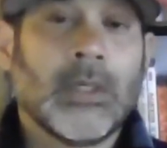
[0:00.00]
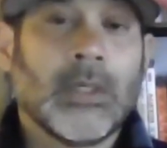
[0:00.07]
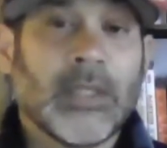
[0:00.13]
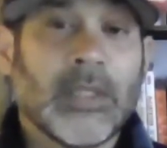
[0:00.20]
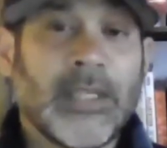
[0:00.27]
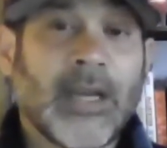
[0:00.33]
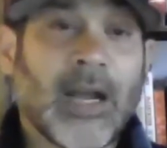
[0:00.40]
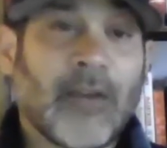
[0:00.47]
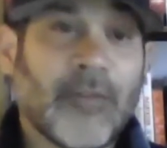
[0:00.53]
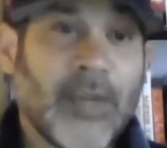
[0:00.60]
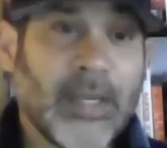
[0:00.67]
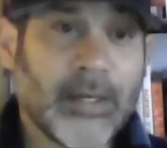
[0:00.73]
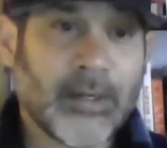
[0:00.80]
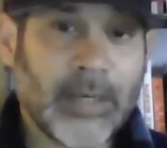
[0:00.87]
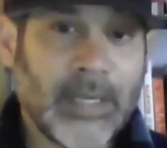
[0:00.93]
leadoff
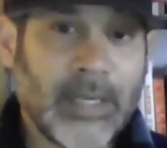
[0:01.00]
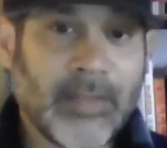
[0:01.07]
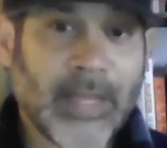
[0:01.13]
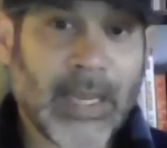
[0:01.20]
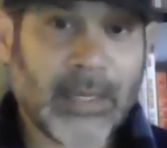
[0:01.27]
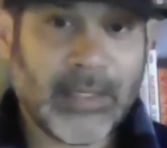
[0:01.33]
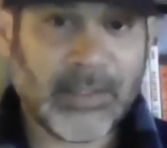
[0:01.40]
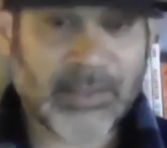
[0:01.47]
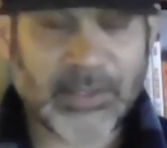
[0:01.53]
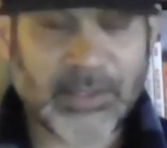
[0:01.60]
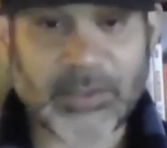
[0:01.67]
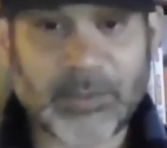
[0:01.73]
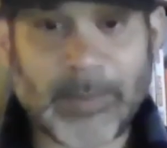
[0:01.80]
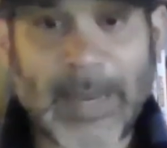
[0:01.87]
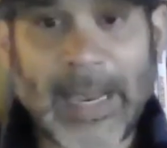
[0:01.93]
hitter in that he
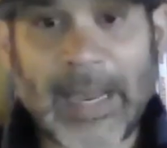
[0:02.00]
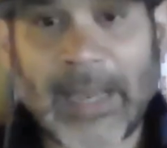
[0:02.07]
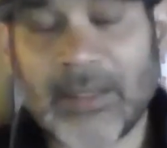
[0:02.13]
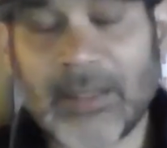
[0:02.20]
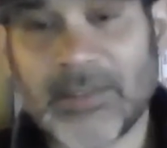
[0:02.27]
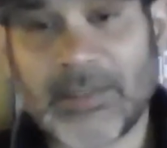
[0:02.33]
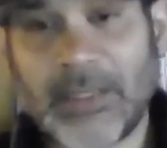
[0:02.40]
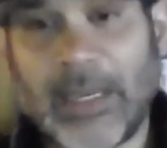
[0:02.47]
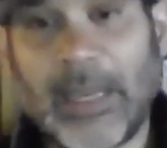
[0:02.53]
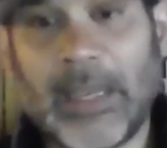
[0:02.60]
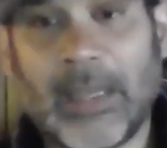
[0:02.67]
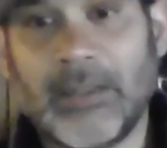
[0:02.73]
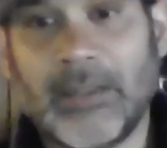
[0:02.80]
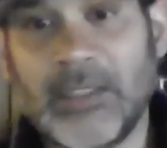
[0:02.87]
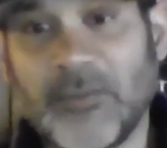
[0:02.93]
steals bags
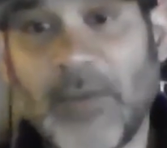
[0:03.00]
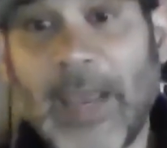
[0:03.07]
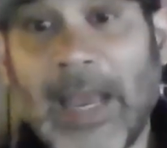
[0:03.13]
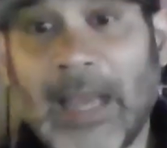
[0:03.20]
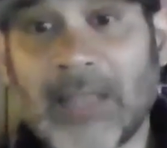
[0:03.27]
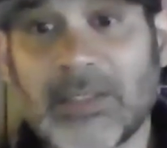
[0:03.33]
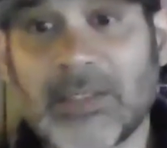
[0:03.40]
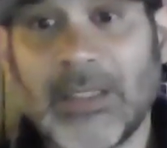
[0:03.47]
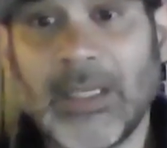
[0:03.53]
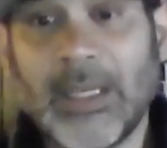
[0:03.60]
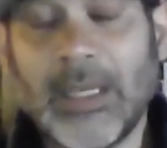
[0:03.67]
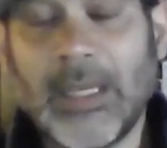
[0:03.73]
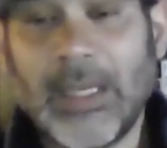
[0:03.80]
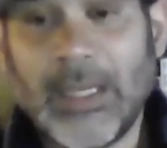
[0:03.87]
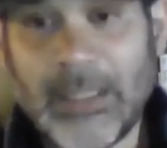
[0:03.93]
and he's fast,
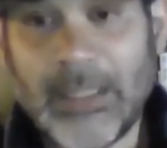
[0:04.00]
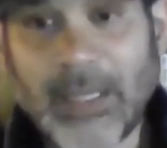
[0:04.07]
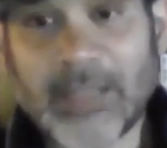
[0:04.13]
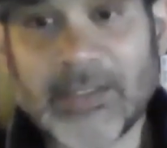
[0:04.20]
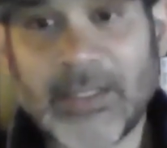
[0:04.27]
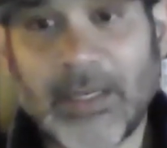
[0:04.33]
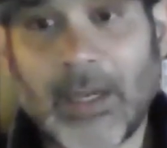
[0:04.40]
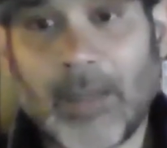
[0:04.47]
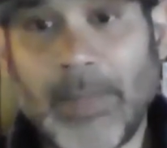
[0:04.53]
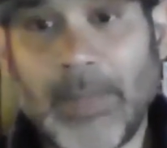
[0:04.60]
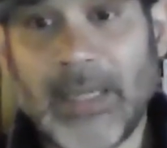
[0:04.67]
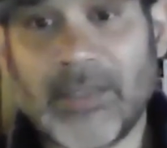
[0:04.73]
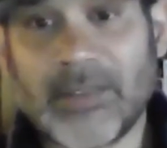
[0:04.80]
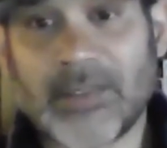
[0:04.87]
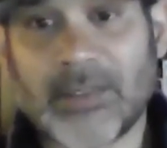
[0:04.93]
he does get on
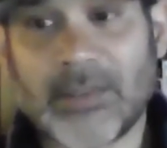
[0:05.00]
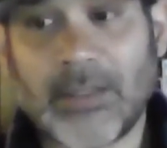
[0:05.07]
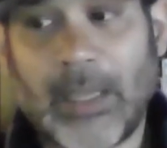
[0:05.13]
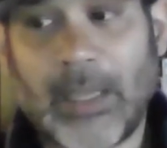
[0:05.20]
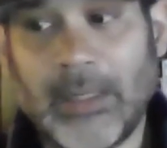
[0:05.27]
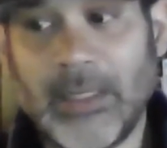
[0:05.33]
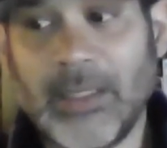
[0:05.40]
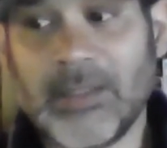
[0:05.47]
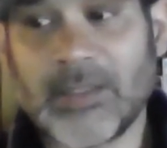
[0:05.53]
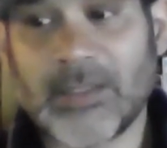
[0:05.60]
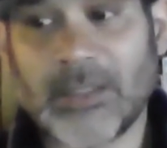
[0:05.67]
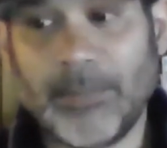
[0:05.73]
base, and he's, to